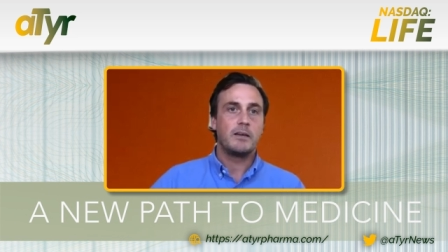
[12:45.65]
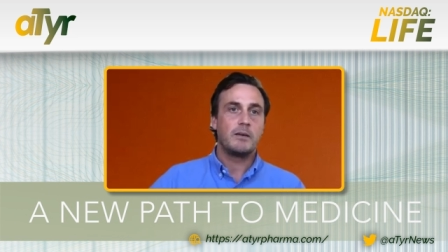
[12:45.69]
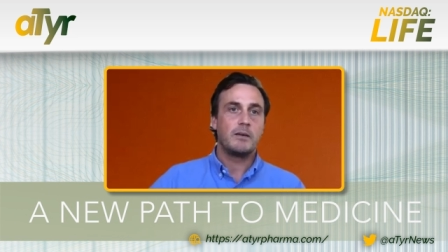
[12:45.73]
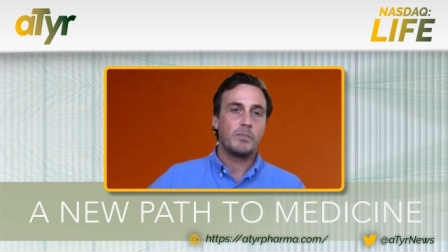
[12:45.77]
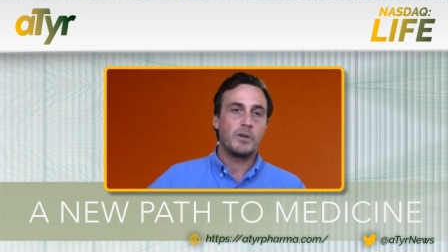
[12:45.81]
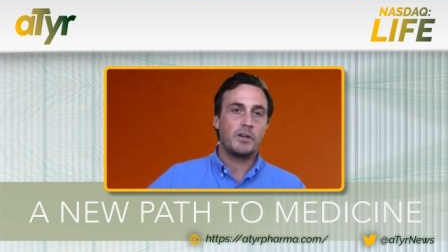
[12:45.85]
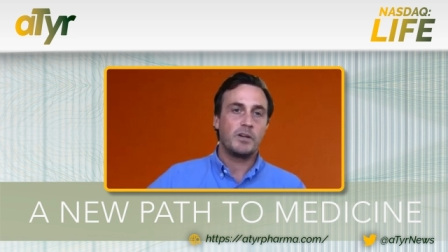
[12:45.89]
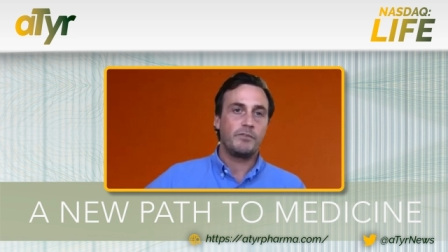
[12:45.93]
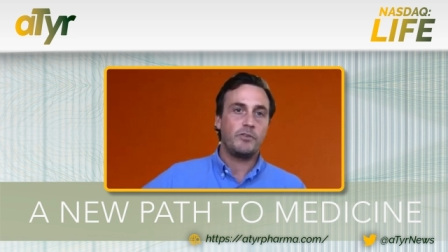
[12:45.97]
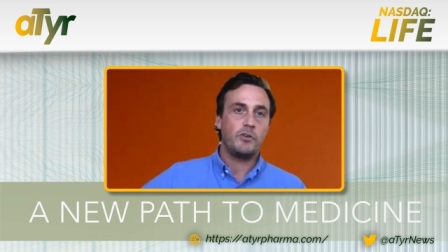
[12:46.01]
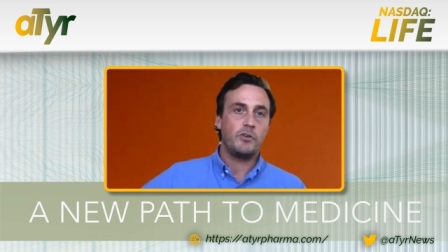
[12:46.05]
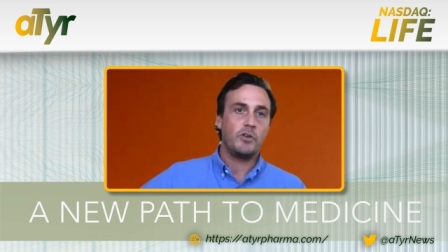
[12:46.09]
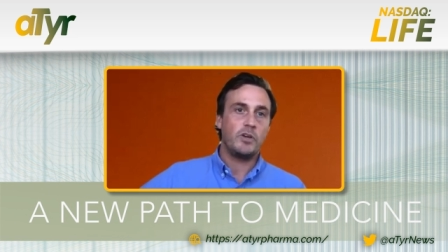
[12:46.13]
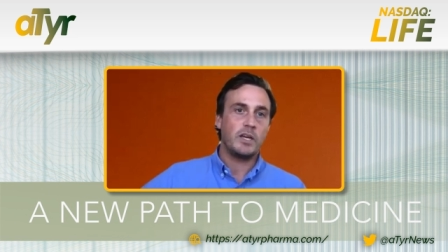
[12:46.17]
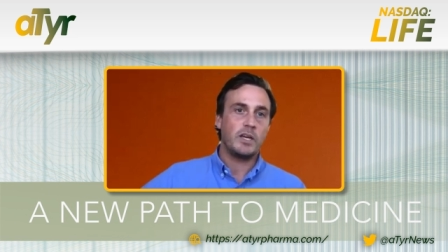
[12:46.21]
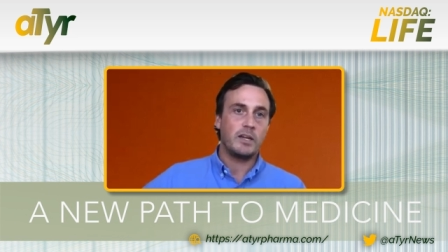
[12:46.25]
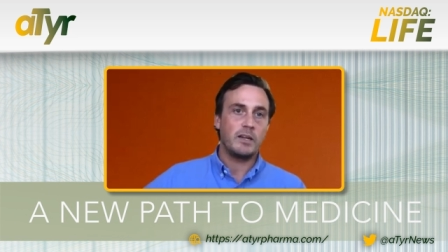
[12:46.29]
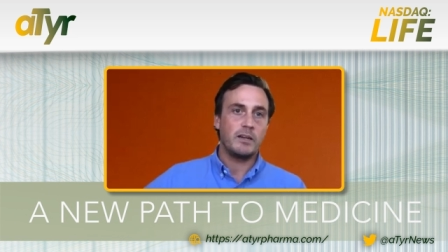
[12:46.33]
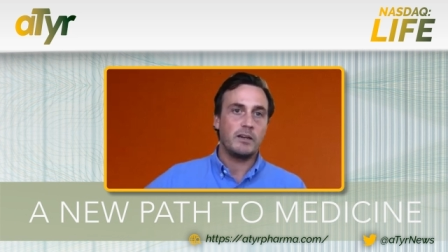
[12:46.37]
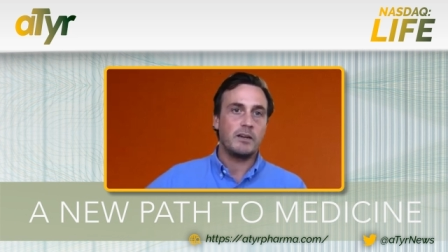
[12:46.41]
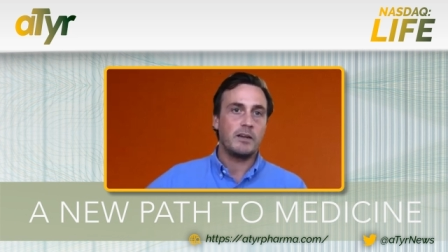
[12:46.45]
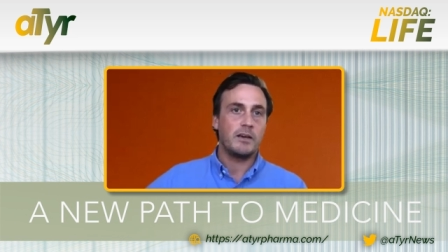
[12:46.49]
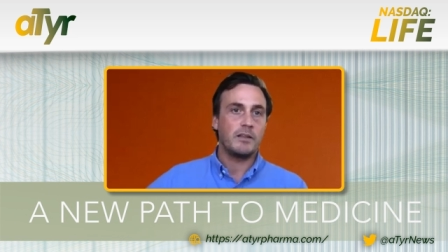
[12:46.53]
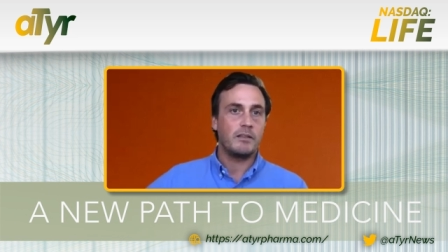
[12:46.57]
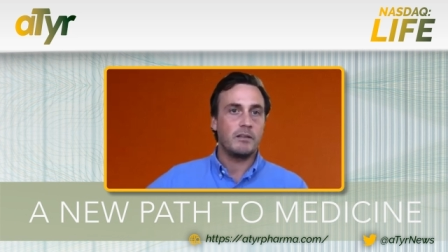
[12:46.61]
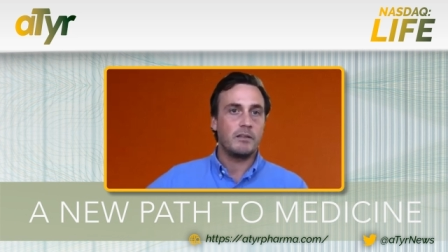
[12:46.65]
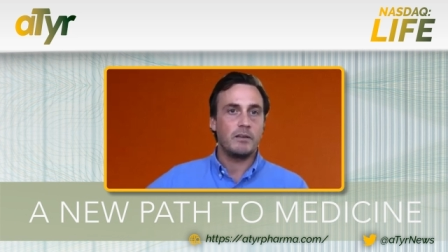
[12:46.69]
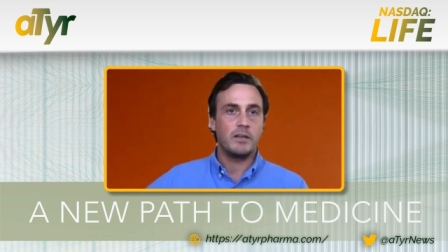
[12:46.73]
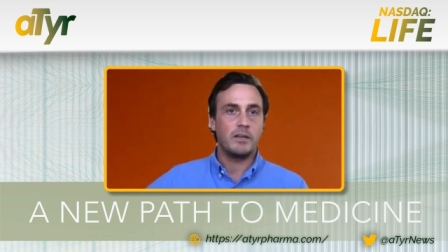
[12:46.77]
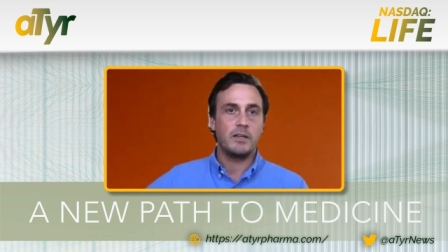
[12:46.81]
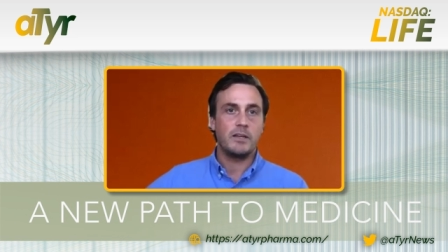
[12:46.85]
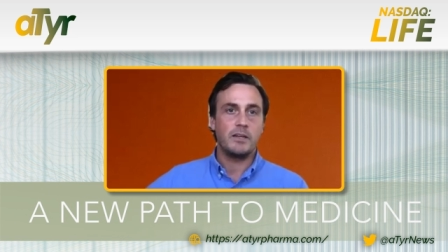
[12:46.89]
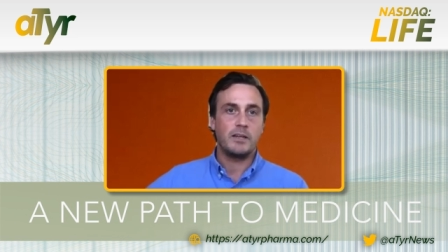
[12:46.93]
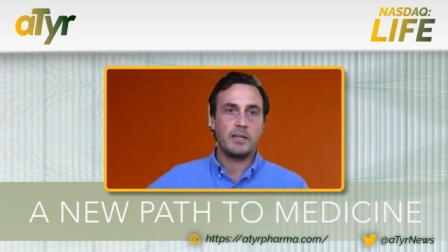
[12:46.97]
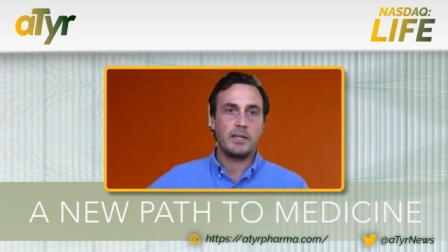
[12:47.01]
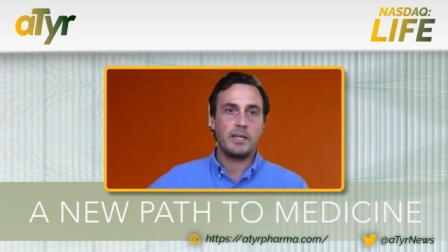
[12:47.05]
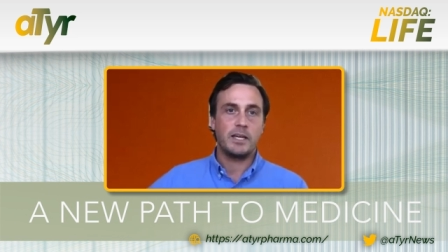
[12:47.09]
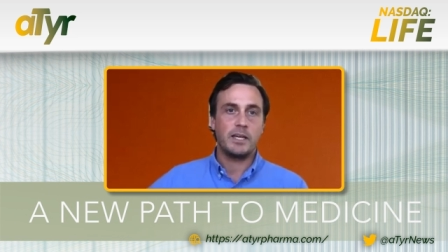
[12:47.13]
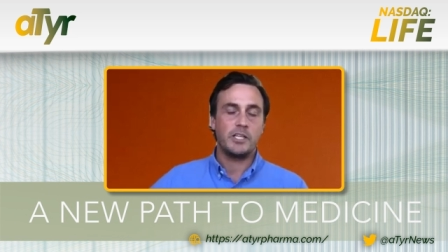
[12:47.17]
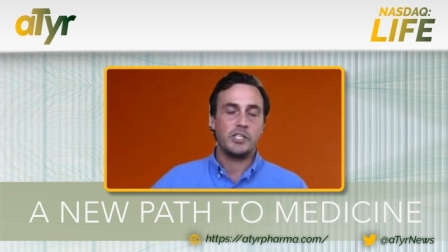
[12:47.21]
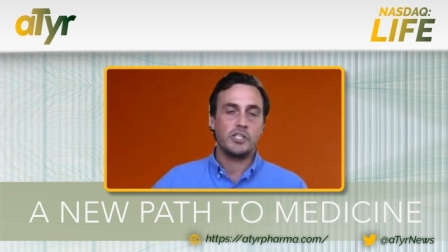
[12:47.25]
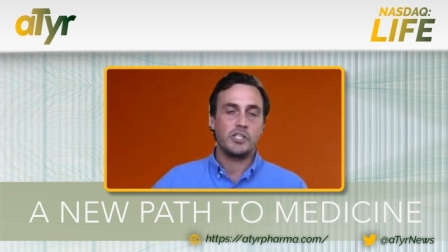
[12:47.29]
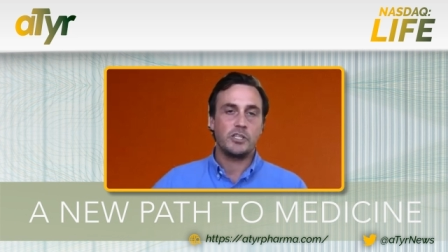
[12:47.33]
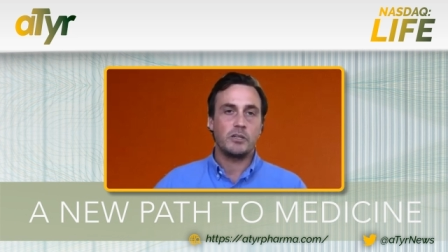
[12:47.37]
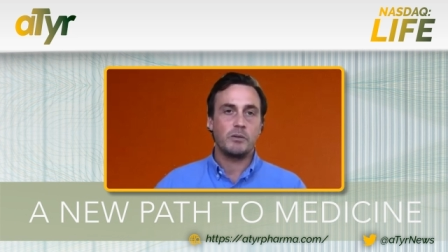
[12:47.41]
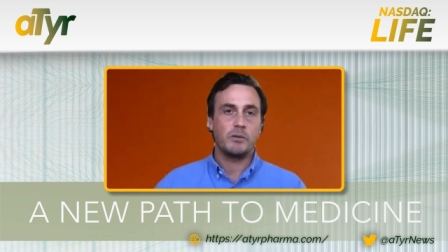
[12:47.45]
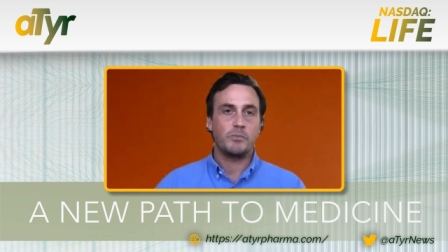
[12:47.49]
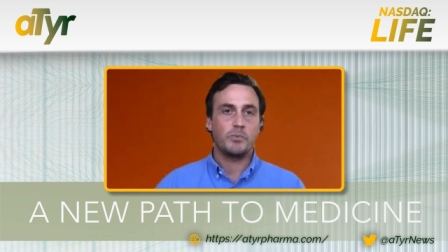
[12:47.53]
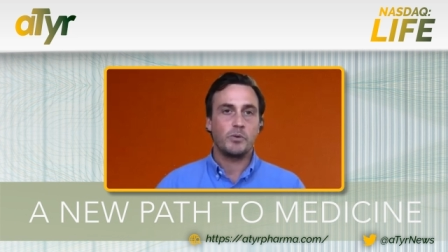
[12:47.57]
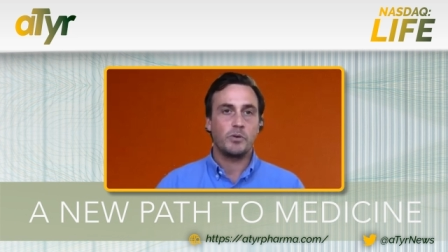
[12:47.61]
but if you get another
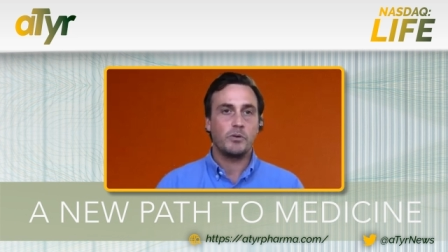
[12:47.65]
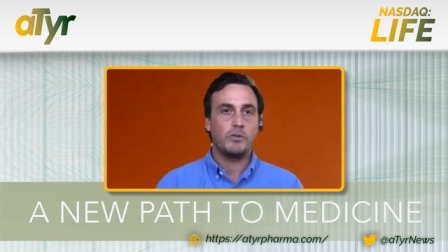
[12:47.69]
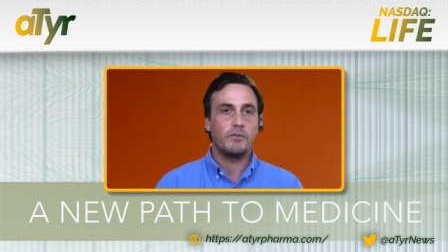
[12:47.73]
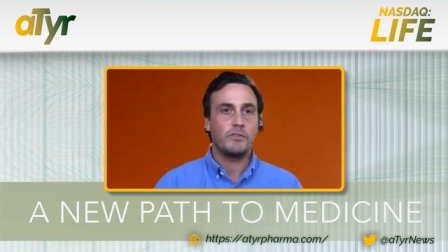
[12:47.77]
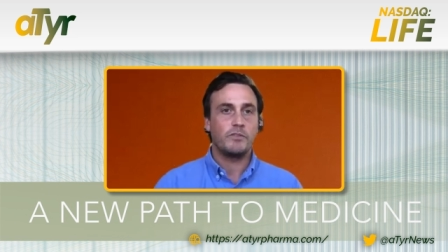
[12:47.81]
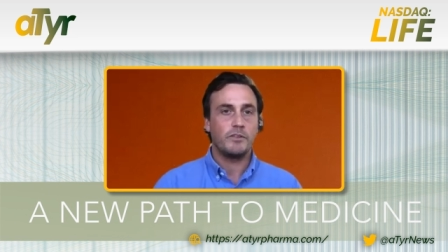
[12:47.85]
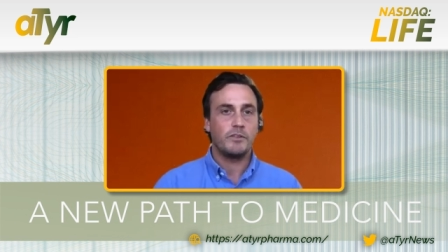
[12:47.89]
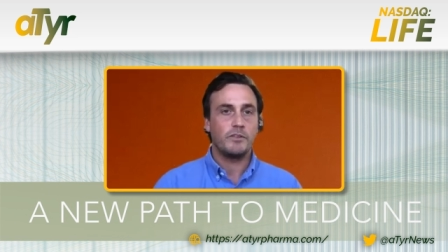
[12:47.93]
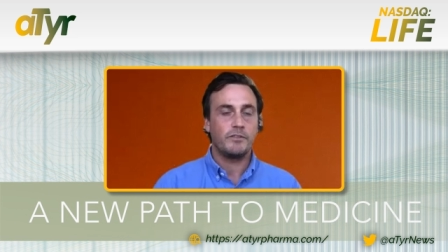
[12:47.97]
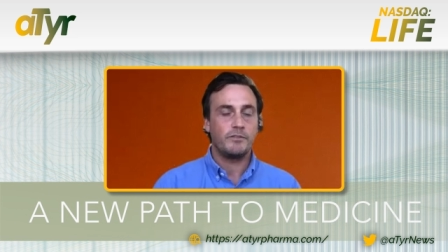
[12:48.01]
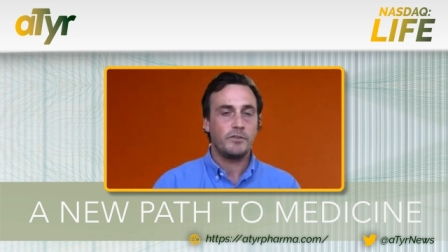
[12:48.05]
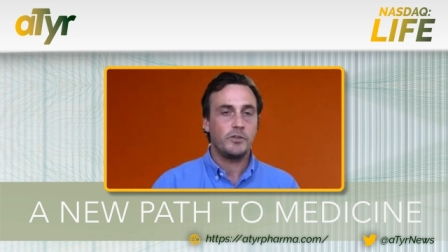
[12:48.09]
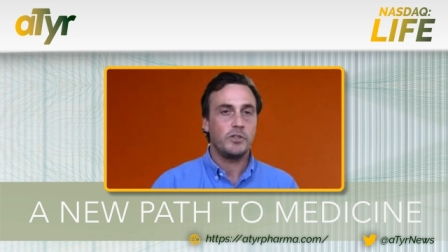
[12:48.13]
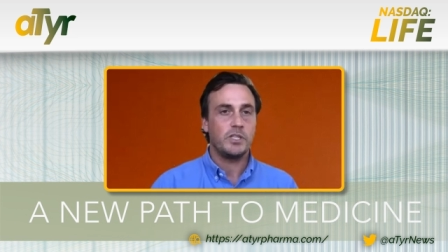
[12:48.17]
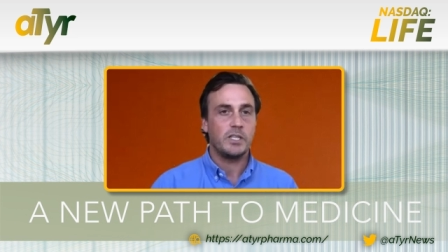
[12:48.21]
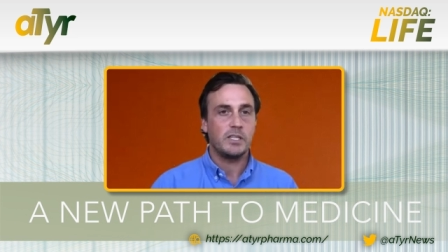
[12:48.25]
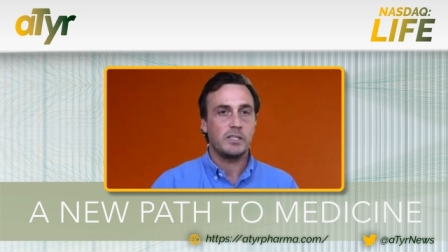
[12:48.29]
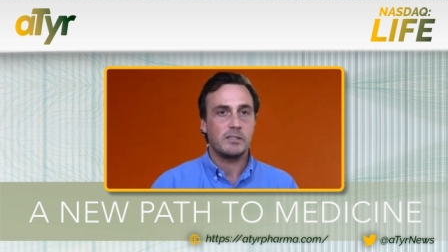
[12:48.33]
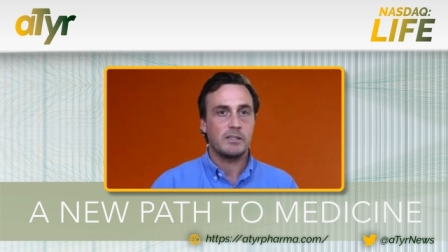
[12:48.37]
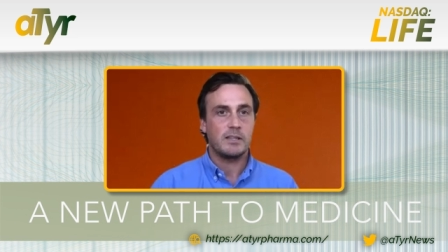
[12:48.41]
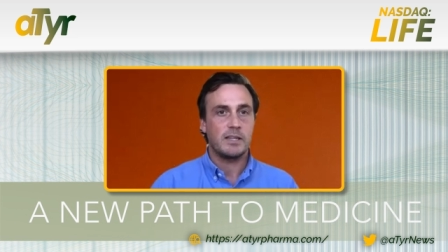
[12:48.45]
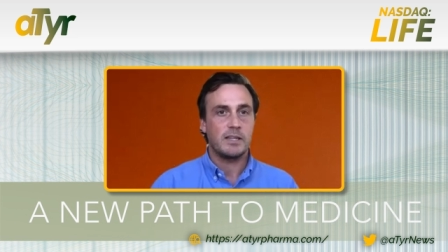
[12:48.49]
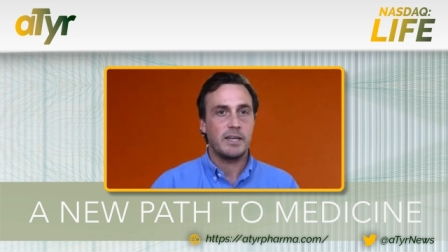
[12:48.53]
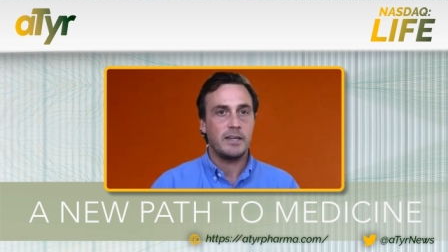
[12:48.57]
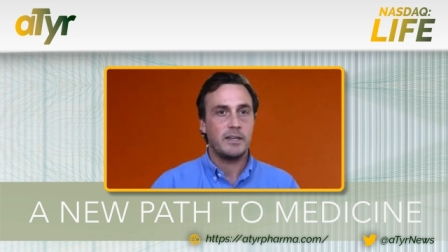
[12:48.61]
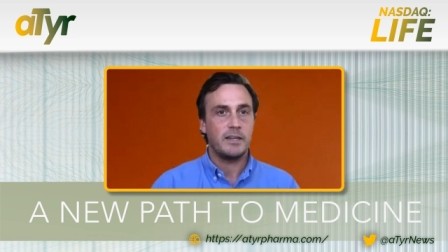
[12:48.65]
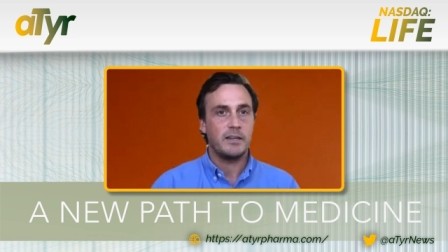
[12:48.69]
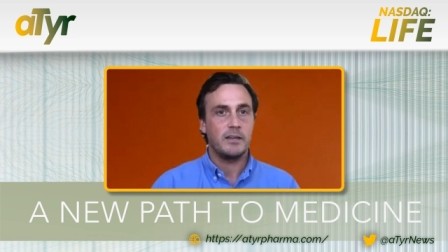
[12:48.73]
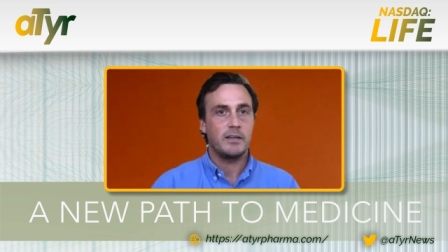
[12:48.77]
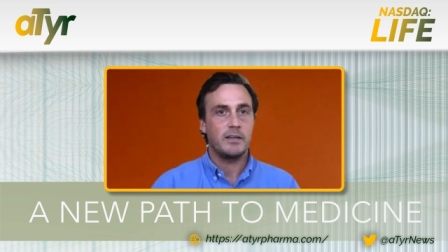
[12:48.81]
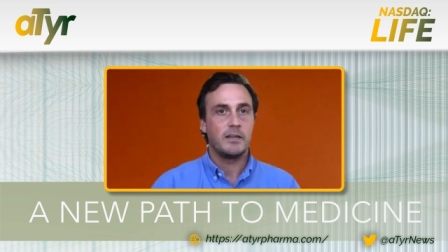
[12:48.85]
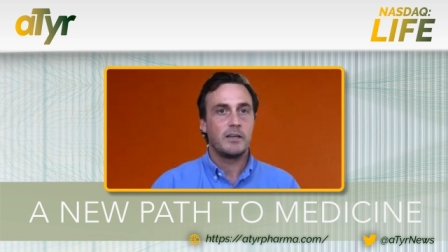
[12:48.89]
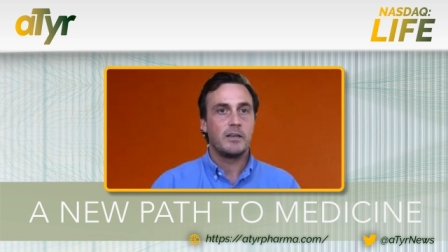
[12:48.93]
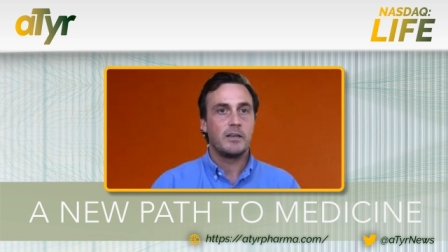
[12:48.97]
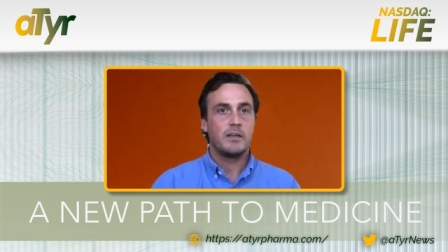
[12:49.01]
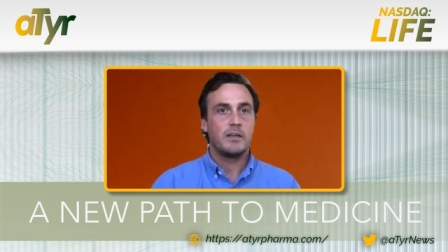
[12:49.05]
indication approved a few years later